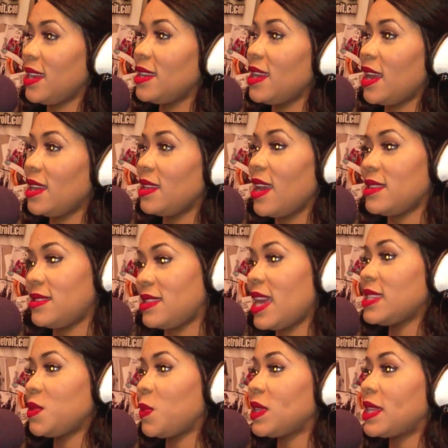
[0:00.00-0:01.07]
And
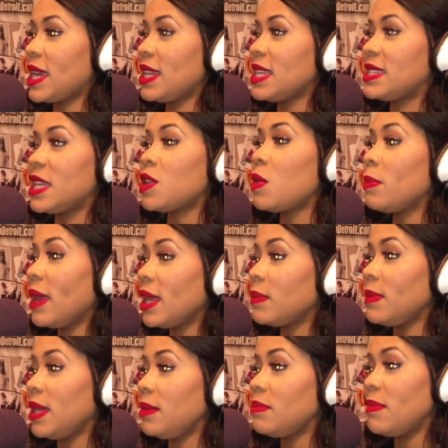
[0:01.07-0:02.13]
that's what that is. That don't make
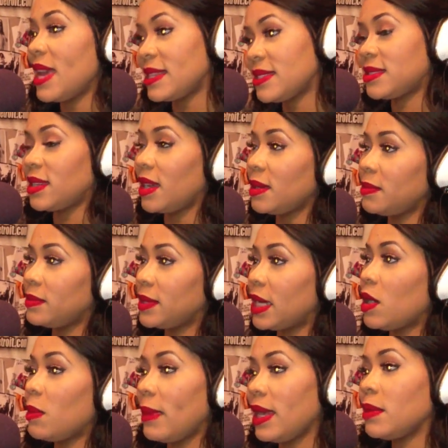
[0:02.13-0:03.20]
me messed up. That
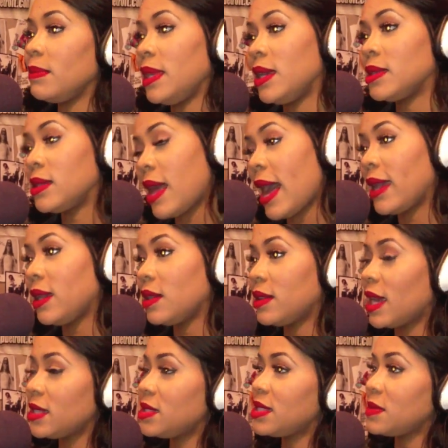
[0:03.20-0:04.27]
don't make me a liar.
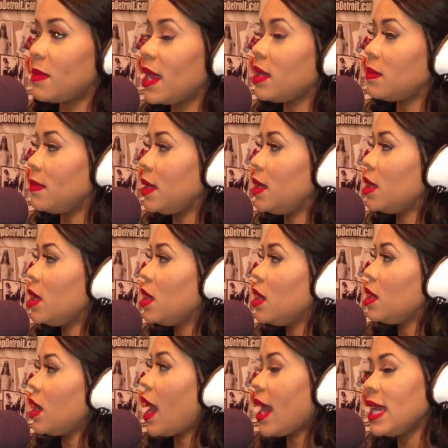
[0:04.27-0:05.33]
That just make me,
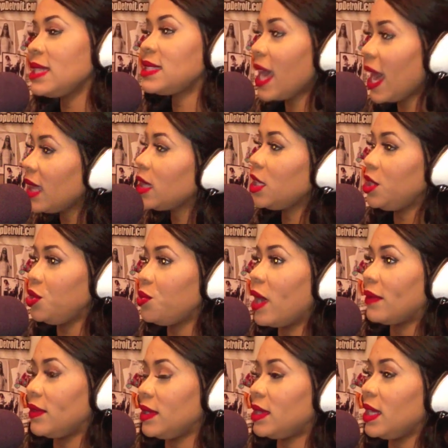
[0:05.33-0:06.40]
I ain't telling you
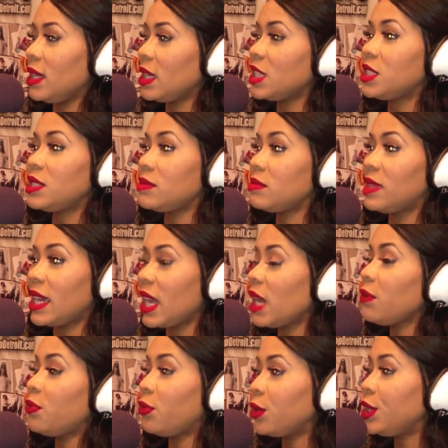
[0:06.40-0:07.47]
everything because that
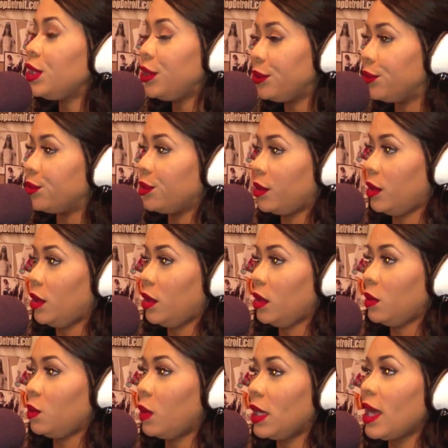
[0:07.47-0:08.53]
ain't for you.
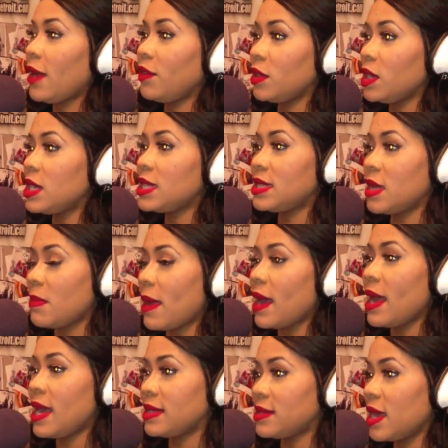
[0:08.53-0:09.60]
Mm-hmm. Whatever it is that my
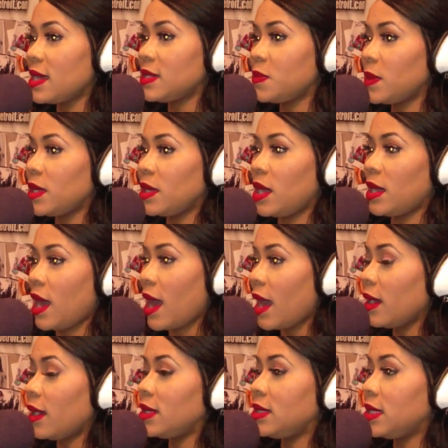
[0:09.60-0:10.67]
ex-husband and
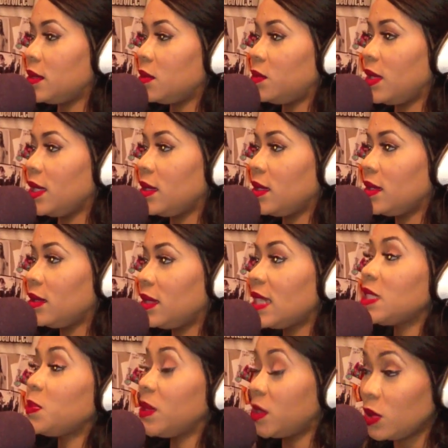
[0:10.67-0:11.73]
I are dealing with,
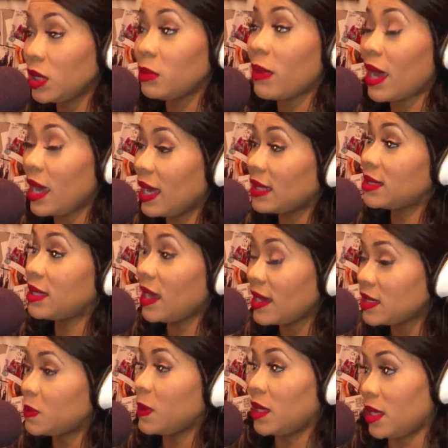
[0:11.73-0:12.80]
that's between my
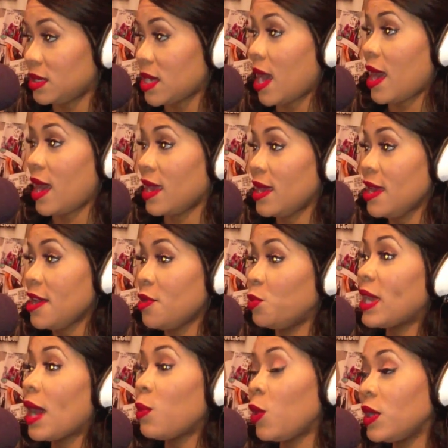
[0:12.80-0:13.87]
ex-husband and I. Mm-hmm.
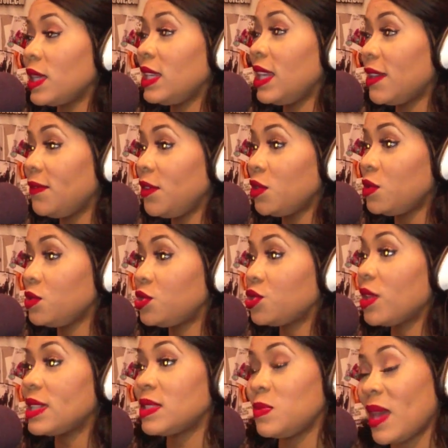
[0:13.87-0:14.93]
What I want to give you,
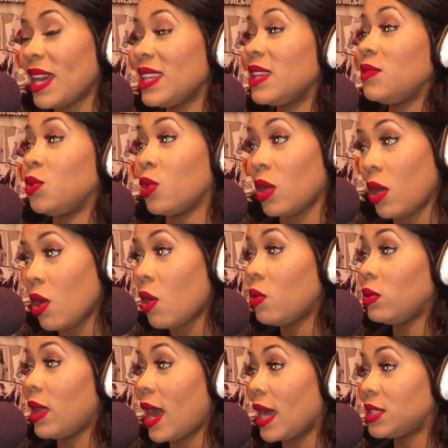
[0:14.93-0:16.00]
trust me, I give you a whole
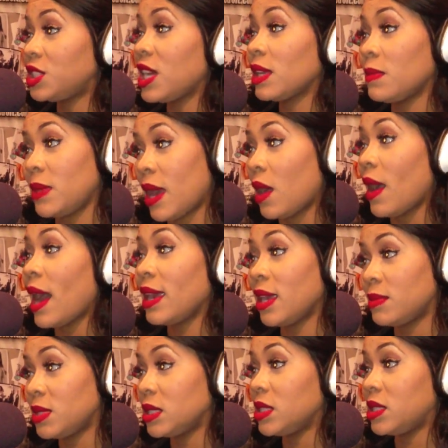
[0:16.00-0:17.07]
lot. Check me out. I
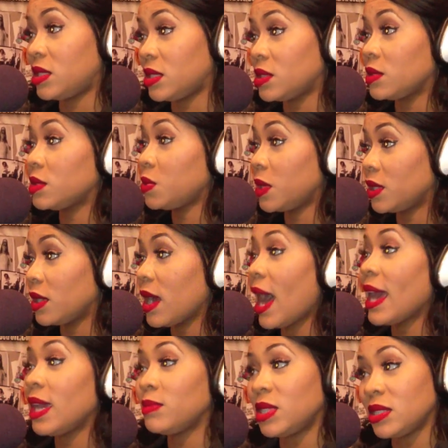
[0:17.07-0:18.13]
am delicious on Twitter.
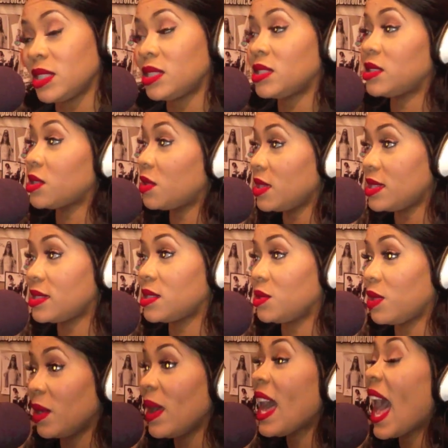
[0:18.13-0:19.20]
I am delicious on
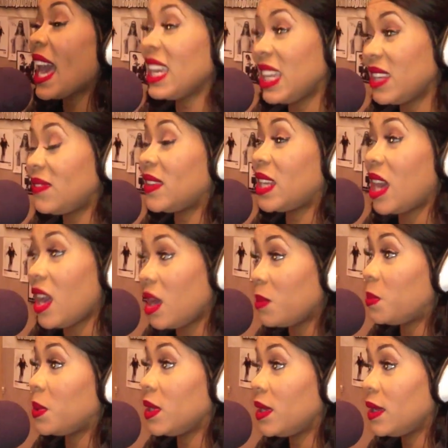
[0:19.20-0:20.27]
Instagram. I give it
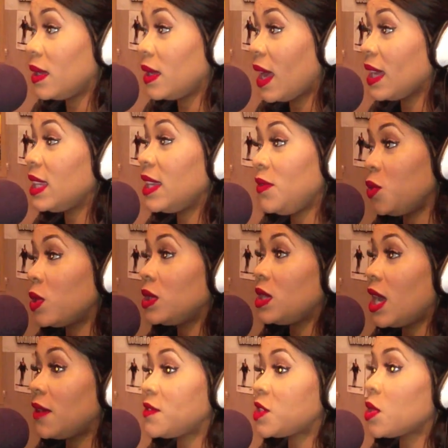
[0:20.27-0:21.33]
up. I give you
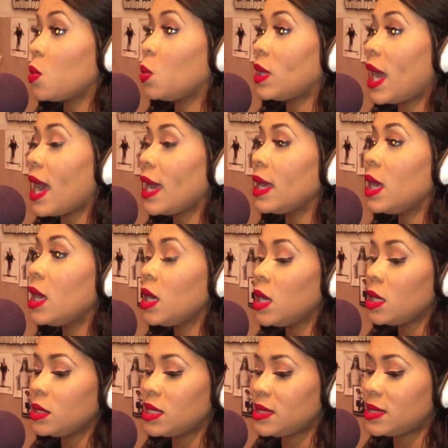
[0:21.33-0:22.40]
enough. So when I
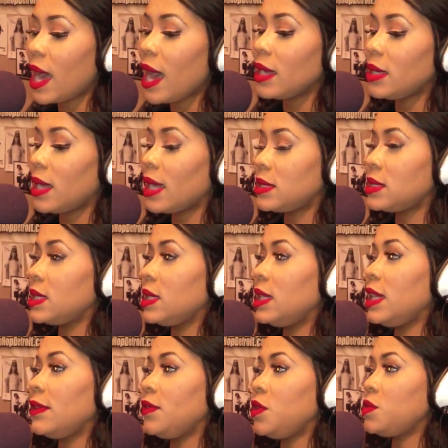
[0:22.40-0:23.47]
decide not to
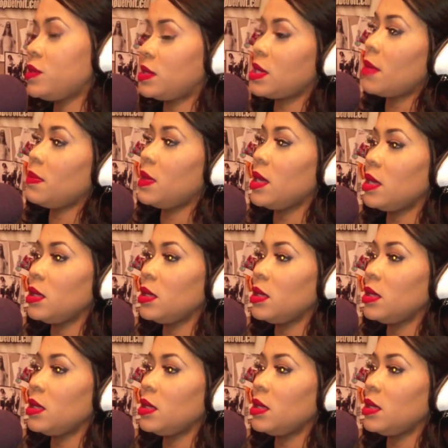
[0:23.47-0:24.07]
give you something,